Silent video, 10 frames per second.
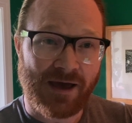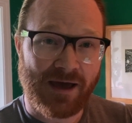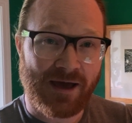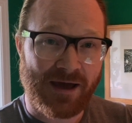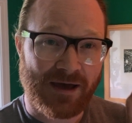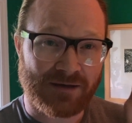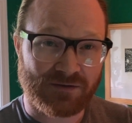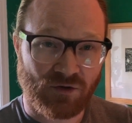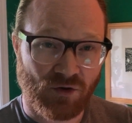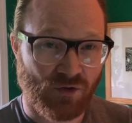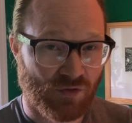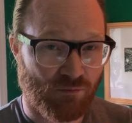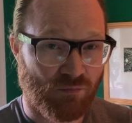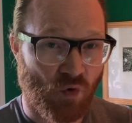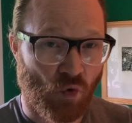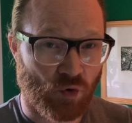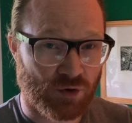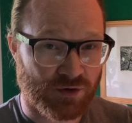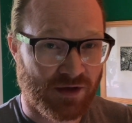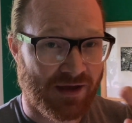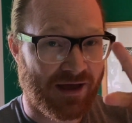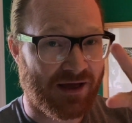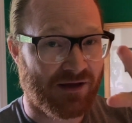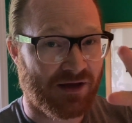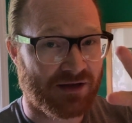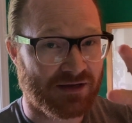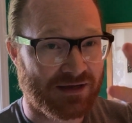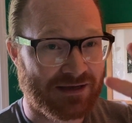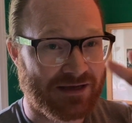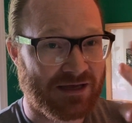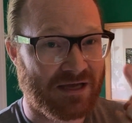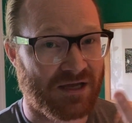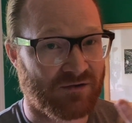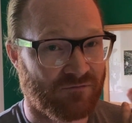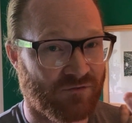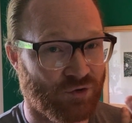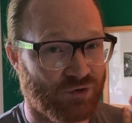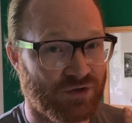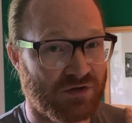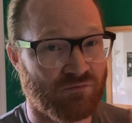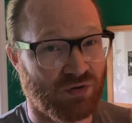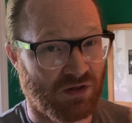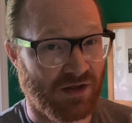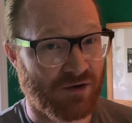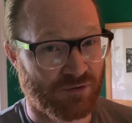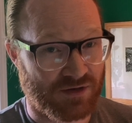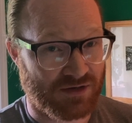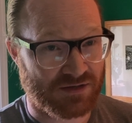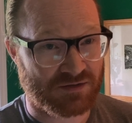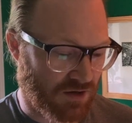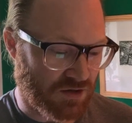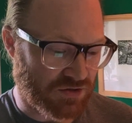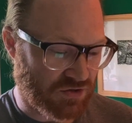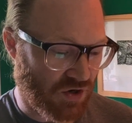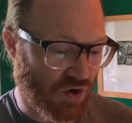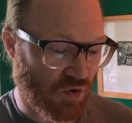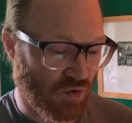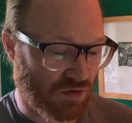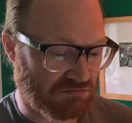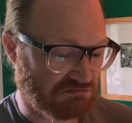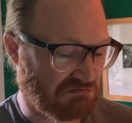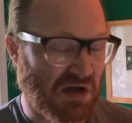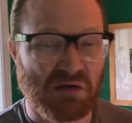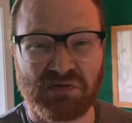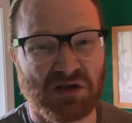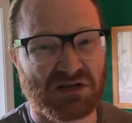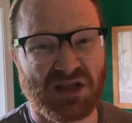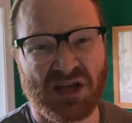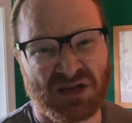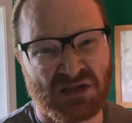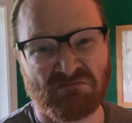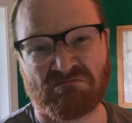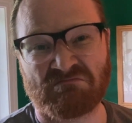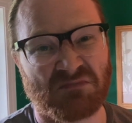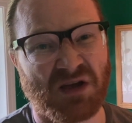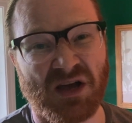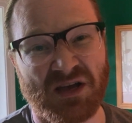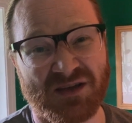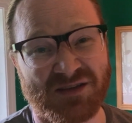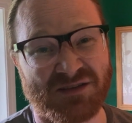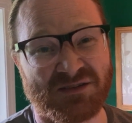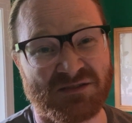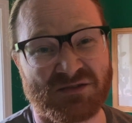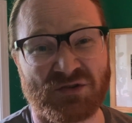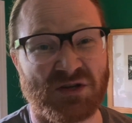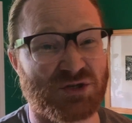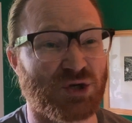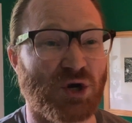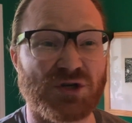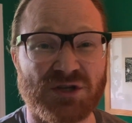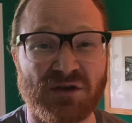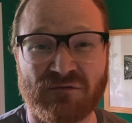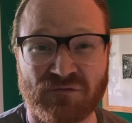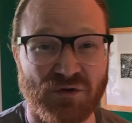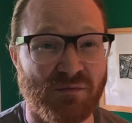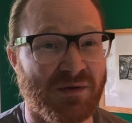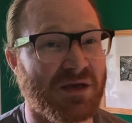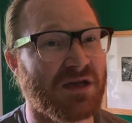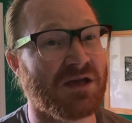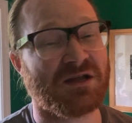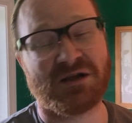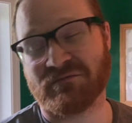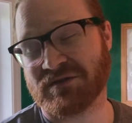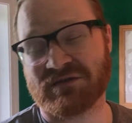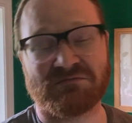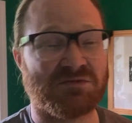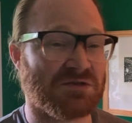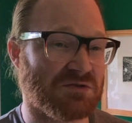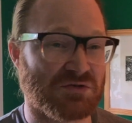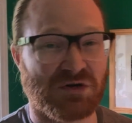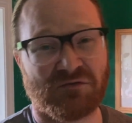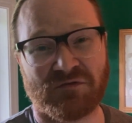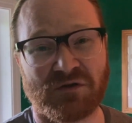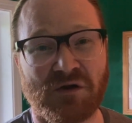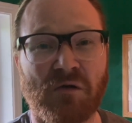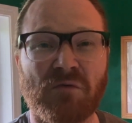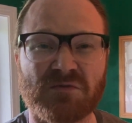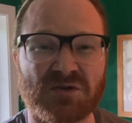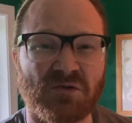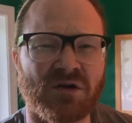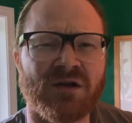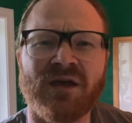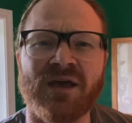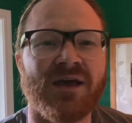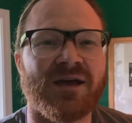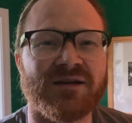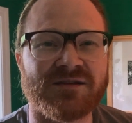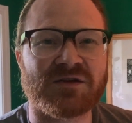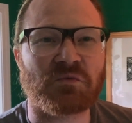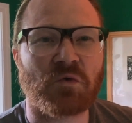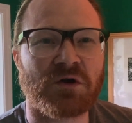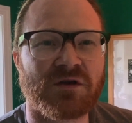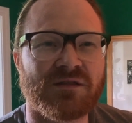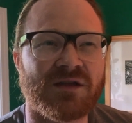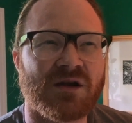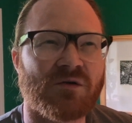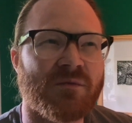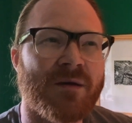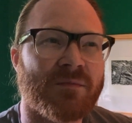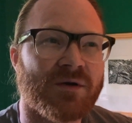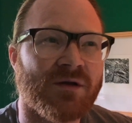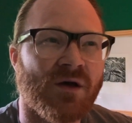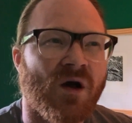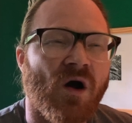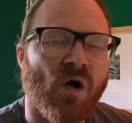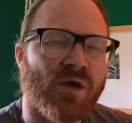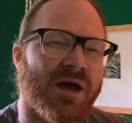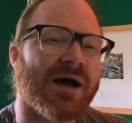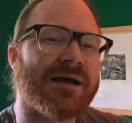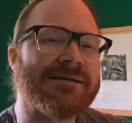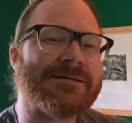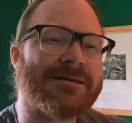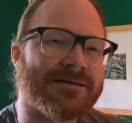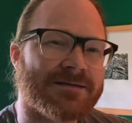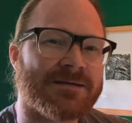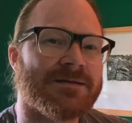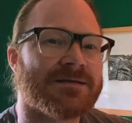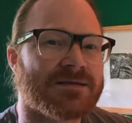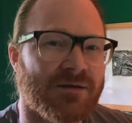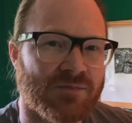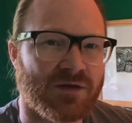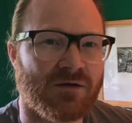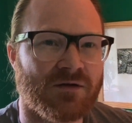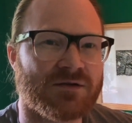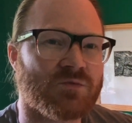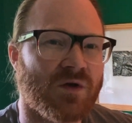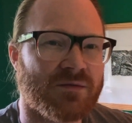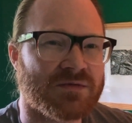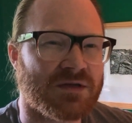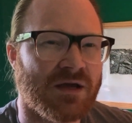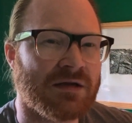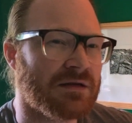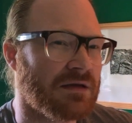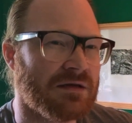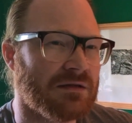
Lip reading: and on the board had inverted polarities. So I plugged that in. I tried charging it for a bit. I was trying to figure out what was going on, and it didn't work. And then I remembered, oh yeah, I did see something on his website in